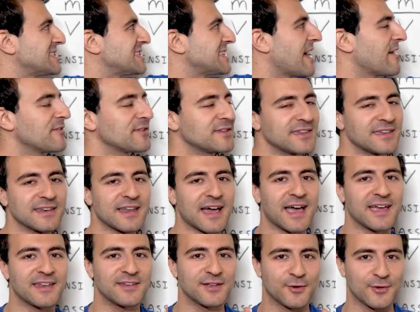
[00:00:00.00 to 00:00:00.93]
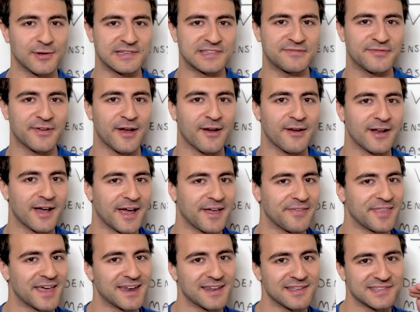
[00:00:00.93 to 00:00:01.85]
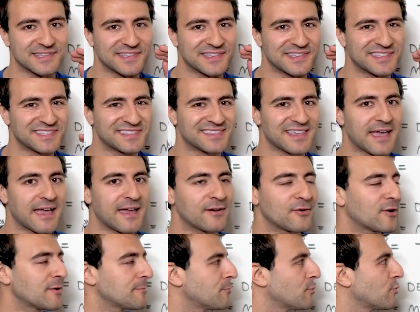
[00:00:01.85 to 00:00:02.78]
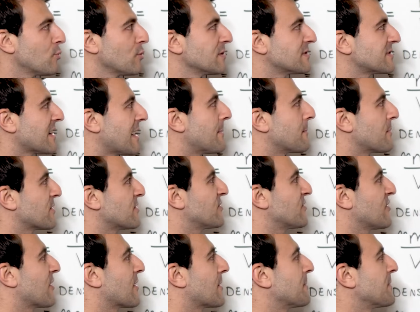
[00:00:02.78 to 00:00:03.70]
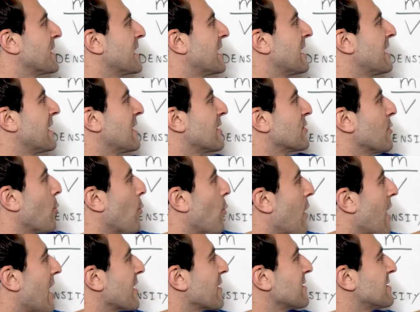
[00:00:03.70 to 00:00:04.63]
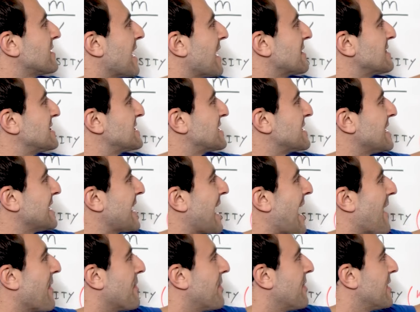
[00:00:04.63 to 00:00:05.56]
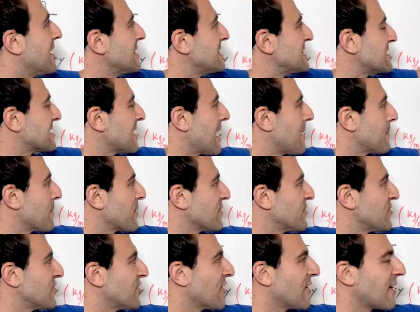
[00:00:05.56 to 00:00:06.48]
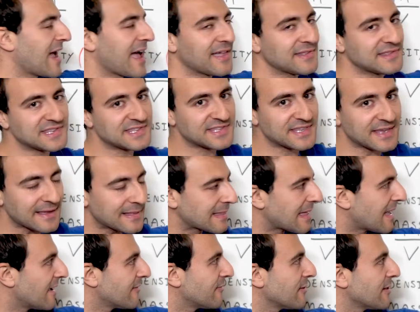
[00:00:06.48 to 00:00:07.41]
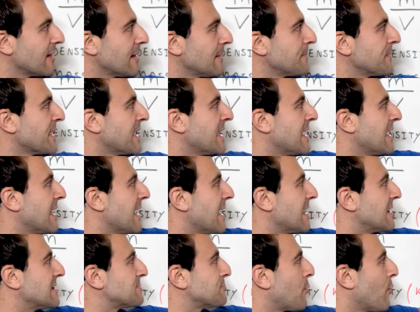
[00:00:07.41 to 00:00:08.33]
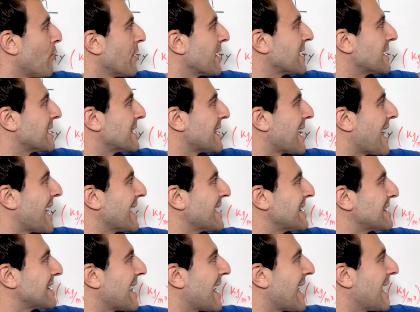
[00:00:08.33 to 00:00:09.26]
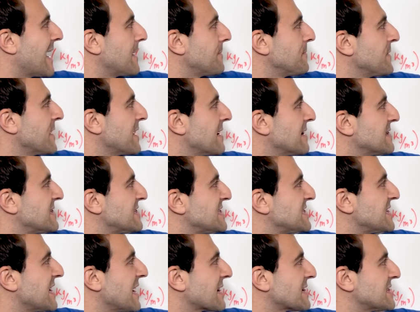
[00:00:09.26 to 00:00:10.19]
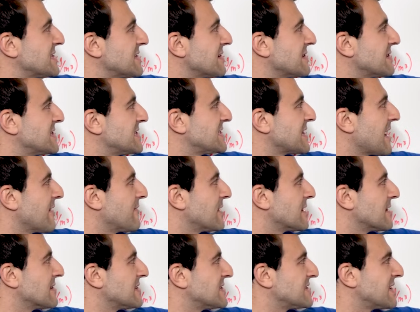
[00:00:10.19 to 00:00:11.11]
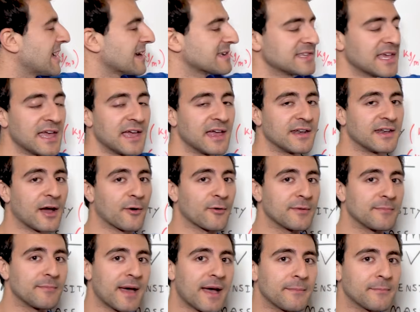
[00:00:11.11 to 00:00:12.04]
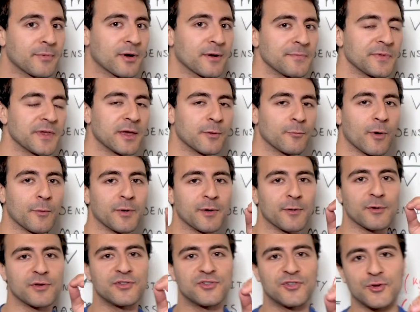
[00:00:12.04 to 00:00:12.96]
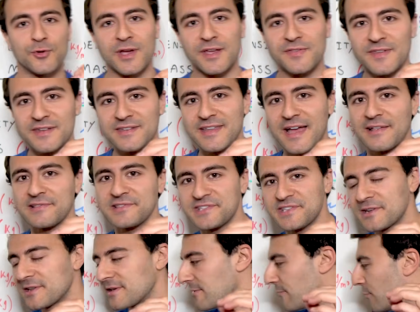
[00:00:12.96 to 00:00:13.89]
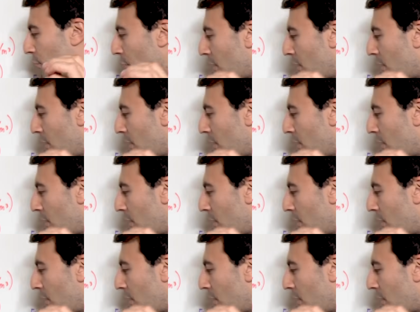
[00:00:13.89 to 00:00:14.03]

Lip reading: 79 degrees Fahrenheit. That is the standard pool temperature. The water density at this temperature at sea level is 0.99676. Now remember, when we were doing the density of